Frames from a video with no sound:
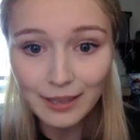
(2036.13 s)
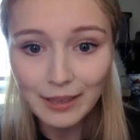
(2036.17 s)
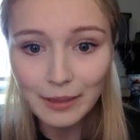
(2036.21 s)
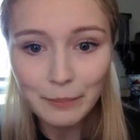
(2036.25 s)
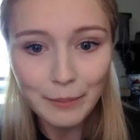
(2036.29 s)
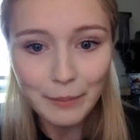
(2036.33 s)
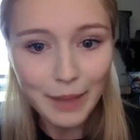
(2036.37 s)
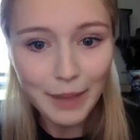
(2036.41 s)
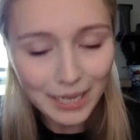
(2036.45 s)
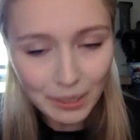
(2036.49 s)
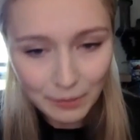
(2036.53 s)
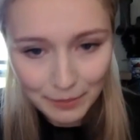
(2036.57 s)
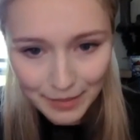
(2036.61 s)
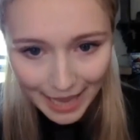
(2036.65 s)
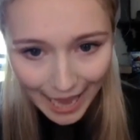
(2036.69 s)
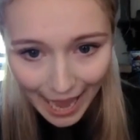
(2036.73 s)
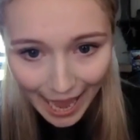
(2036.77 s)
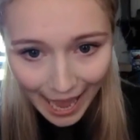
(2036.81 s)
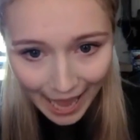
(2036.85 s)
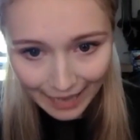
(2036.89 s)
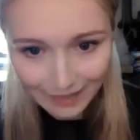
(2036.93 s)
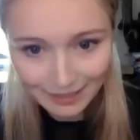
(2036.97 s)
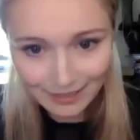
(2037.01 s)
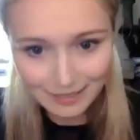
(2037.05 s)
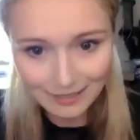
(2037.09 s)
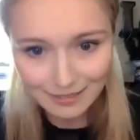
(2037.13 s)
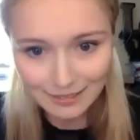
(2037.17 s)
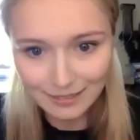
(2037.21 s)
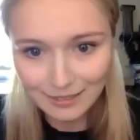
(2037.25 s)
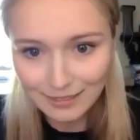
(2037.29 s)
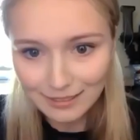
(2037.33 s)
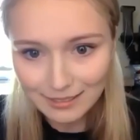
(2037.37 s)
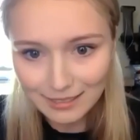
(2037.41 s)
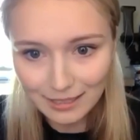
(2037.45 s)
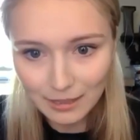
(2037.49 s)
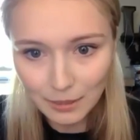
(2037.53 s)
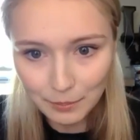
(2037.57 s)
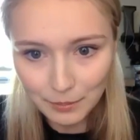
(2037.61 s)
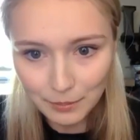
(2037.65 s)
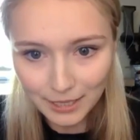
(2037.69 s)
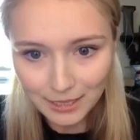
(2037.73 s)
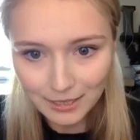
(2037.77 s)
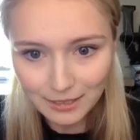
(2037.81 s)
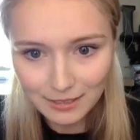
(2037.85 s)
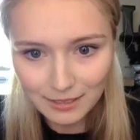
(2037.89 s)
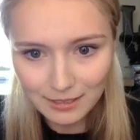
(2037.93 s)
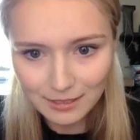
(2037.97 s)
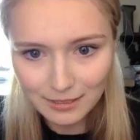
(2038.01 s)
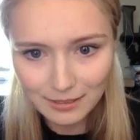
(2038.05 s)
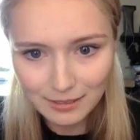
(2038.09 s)
Madam Cat, said the
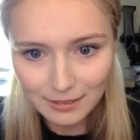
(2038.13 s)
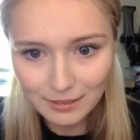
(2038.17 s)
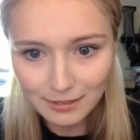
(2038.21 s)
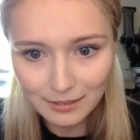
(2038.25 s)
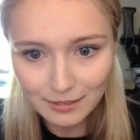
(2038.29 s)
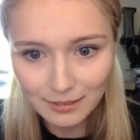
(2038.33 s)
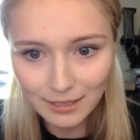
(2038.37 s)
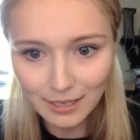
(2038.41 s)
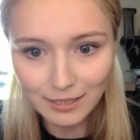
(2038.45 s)
prince,